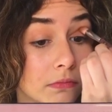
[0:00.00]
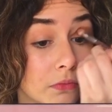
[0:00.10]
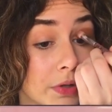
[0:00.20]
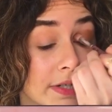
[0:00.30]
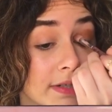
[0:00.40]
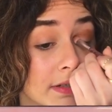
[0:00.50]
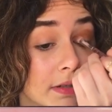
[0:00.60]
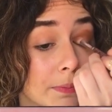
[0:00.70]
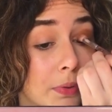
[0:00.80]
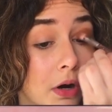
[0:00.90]
was in
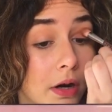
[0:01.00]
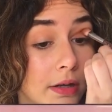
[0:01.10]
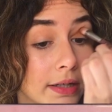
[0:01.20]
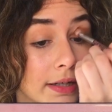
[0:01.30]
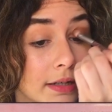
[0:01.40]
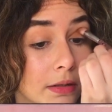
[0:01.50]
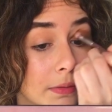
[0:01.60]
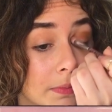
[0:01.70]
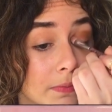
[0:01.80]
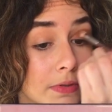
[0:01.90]
a part, like in
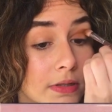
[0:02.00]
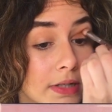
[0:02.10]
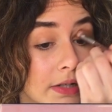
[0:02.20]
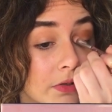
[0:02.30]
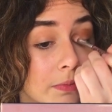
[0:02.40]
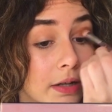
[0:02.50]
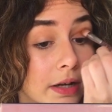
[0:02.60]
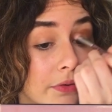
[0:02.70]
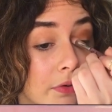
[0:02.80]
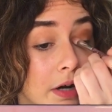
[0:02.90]
a stage of my
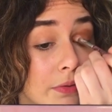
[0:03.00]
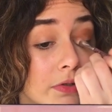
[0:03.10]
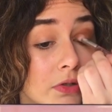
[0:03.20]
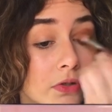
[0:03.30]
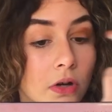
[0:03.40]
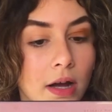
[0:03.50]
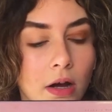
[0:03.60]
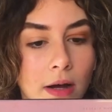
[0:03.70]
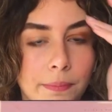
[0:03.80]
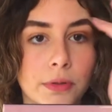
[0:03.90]
life where I was just not
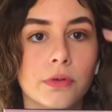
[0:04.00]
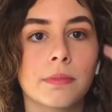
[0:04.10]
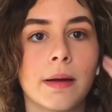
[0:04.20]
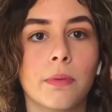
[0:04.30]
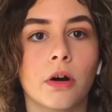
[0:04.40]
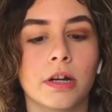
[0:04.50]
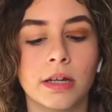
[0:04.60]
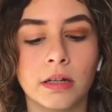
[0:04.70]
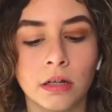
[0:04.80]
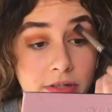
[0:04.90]
happy with my
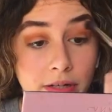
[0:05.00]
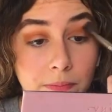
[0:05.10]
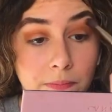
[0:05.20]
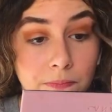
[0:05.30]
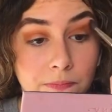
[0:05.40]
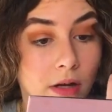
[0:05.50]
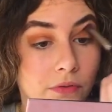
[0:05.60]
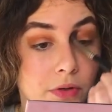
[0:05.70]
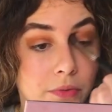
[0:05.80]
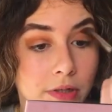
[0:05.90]
body. It's like
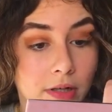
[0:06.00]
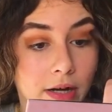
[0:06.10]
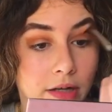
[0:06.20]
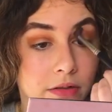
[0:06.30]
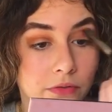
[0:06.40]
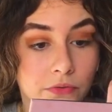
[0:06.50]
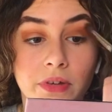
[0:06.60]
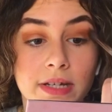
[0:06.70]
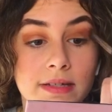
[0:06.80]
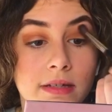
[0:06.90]
everyone kind of
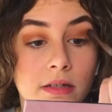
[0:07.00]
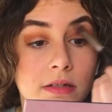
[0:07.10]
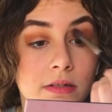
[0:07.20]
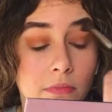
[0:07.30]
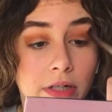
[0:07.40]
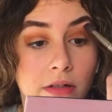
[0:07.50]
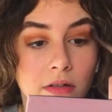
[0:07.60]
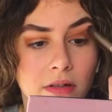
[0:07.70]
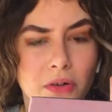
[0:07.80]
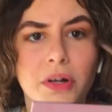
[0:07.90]
faces like
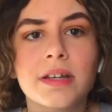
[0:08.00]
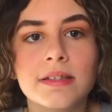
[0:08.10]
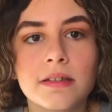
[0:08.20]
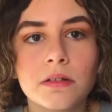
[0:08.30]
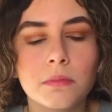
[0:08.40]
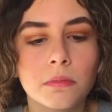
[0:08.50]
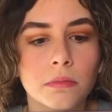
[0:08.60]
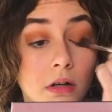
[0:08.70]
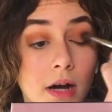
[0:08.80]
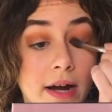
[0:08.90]
criticism.
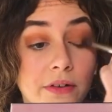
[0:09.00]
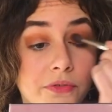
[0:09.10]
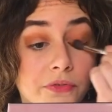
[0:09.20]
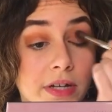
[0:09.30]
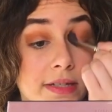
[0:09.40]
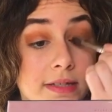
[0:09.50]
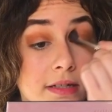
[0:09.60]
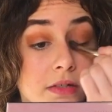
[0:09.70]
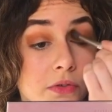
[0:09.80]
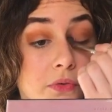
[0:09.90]
I faced
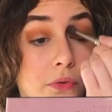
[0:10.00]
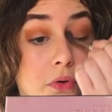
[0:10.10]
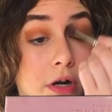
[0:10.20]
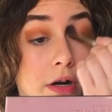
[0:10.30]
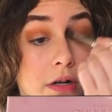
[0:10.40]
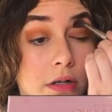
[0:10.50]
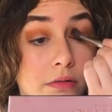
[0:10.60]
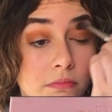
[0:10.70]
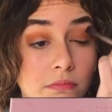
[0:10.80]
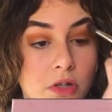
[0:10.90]
it for
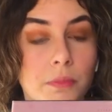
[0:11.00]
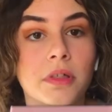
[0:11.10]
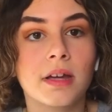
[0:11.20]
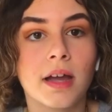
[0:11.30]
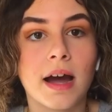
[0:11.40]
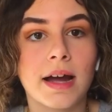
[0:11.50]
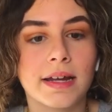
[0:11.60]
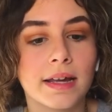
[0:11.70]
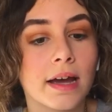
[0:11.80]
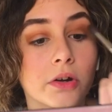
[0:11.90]
something
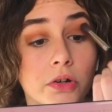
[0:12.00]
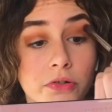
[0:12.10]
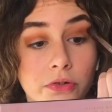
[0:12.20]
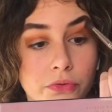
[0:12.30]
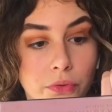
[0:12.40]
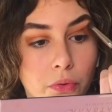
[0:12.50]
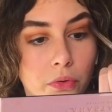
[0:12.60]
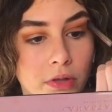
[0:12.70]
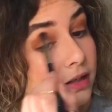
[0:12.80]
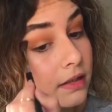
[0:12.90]
I cannot
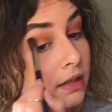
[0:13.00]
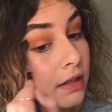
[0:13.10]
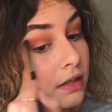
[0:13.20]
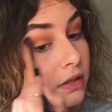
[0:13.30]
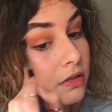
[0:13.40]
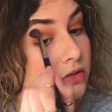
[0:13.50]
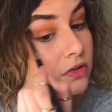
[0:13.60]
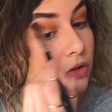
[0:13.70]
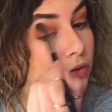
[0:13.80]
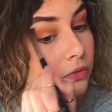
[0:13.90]
control. I
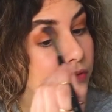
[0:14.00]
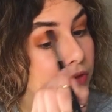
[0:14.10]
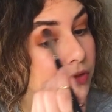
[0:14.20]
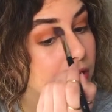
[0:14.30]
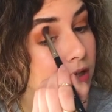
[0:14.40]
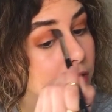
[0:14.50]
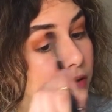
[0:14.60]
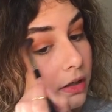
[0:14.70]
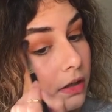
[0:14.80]
don't think